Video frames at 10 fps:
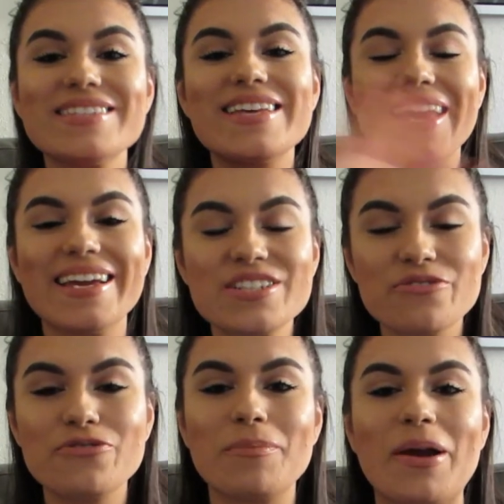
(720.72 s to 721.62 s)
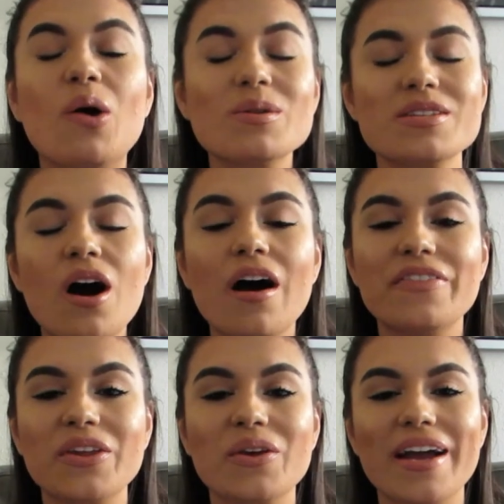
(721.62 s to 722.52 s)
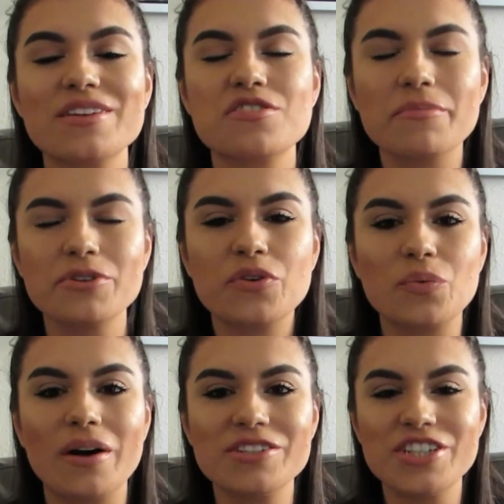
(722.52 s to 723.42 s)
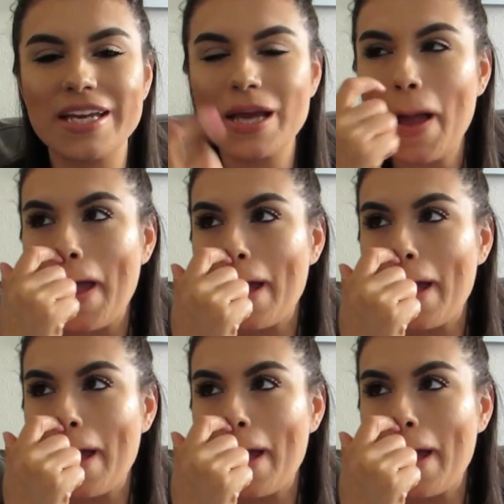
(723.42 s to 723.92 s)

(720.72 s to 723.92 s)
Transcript: is it for my Ulta haul. Thank you guys so much for watching.